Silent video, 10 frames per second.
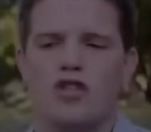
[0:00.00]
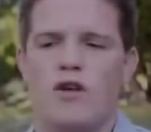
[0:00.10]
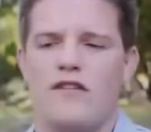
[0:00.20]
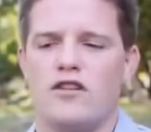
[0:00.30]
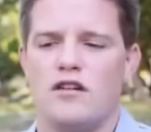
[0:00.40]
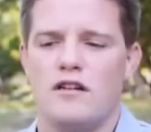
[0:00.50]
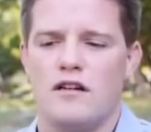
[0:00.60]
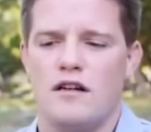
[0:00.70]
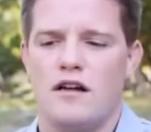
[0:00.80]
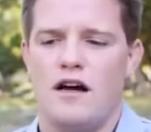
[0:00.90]
So after
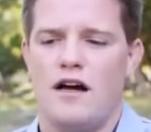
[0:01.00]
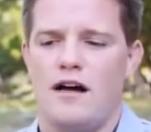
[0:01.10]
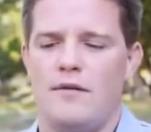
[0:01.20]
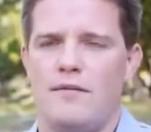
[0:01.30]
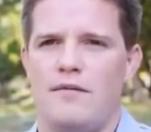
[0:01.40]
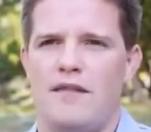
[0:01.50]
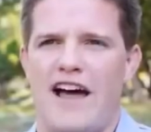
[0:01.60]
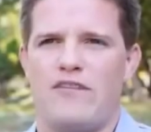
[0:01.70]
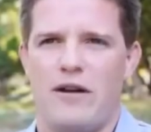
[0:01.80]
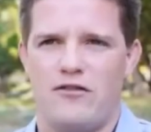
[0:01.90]

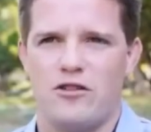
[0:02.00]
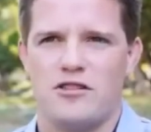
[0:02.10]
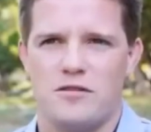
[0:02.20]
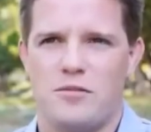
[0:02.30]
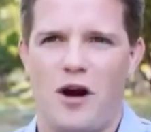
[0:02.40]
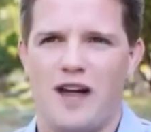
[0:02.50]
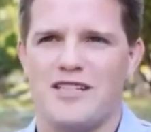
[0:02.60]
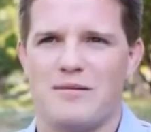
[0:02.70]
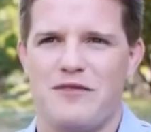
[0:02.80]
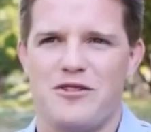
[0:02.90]
my first
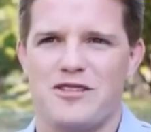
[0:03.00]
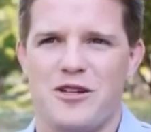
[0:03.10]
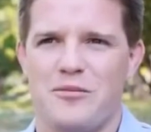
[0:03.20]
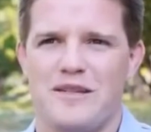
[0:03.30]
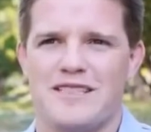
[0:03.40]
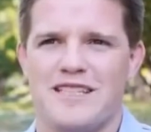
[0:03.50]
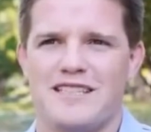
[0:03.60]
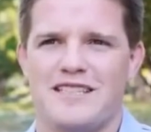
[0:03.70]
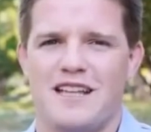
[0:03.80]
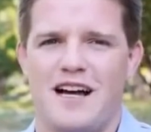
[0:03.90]
project, my first little
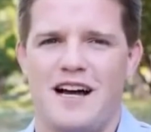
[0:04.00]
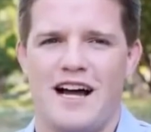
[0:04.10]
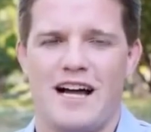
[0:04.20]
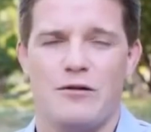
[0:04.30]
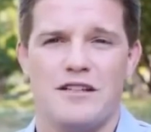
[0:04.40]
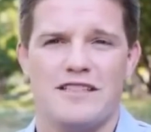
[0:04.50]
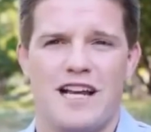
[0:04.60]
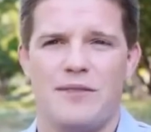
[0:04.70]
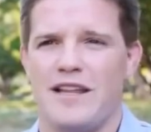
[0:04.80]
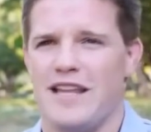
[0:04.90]
business, I got really
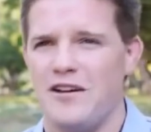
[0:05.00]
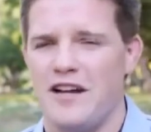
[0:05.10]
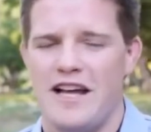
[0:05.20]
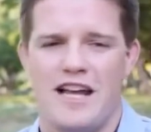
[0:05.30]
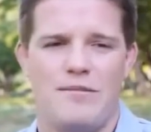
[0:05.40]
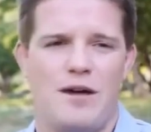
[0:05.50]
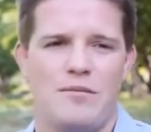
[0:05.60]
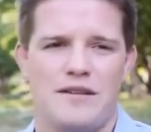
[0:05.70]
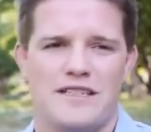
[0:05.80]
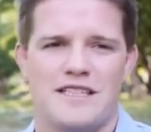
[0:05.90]
excited by the internet and
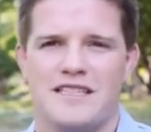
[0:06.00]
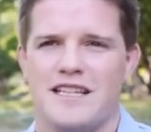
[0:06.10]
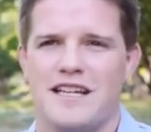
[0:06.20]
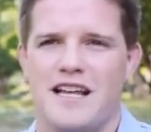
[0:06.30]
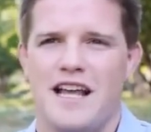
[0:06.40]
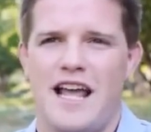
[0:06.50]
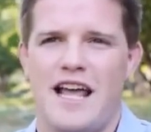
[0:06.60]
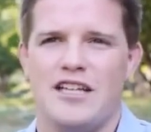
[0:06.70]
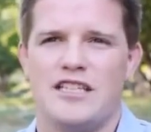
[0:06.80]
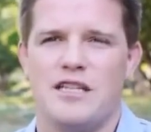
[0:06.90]
about business and
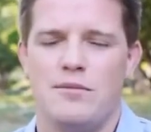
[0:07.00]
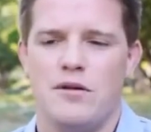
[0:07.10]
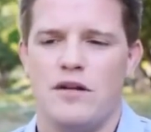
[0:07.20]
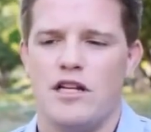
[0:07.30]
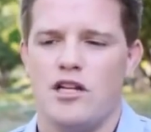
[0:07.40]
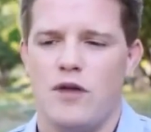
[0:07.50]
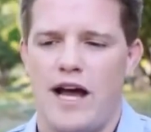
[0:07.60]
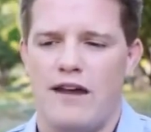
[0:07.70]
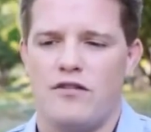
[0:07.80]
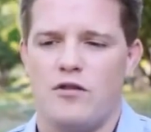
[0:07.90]
just the ability you
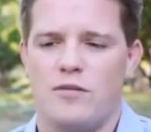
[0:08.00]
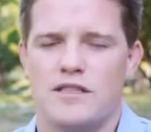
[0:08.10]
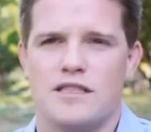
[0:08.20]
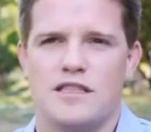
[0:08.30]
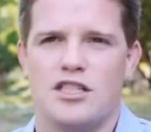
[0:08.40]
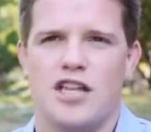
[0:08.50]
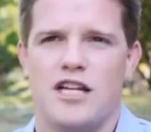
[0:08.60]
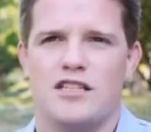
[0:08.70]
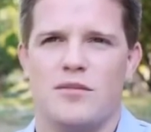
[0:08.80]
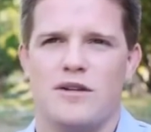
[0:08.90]
have through a business to
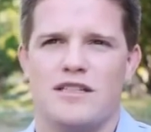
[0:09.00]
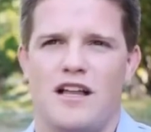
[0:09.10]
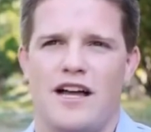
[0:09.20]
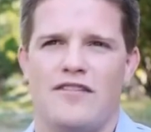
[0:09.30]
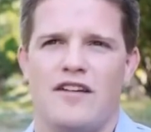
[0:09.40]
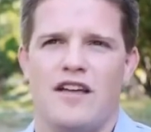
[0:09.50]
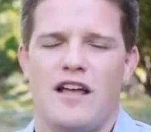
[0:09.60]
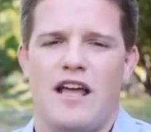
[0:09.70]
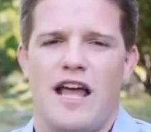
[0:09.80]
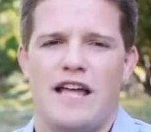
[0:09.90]
change somebody's life.
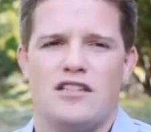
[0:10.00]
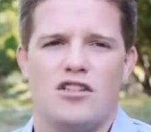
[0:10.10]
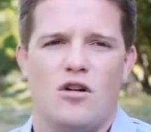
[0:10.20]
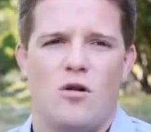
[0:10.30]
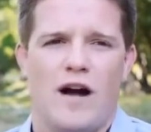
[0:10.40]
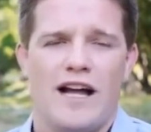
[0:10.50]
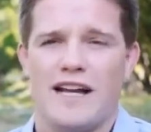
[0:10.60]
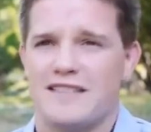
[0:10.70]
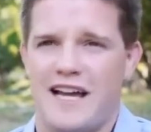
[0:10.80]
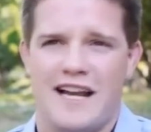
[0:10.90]
And so I got
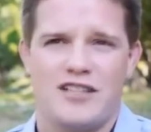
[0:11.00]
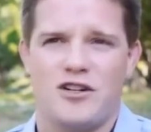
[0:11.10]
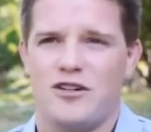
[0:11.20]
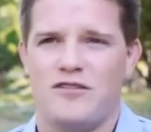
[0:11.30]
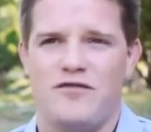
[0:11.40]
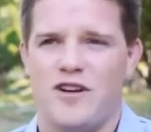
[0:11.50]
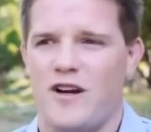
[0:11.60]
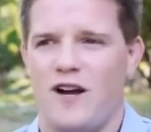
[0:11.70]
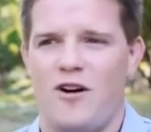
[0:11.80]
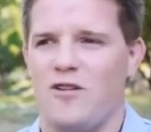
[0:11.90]
excited and I started
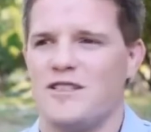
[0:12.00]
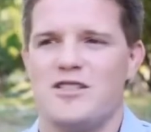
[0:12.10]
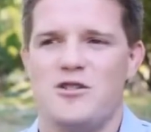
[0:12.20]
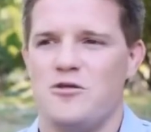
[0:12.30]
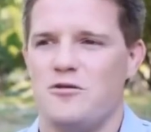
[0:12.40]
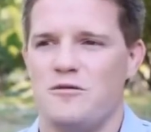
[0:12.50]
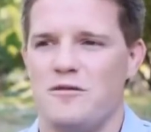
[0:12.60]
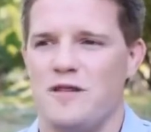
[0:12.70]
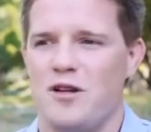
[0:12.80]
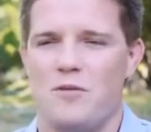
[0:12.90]
figuring out all these new
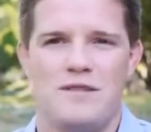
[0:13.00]
little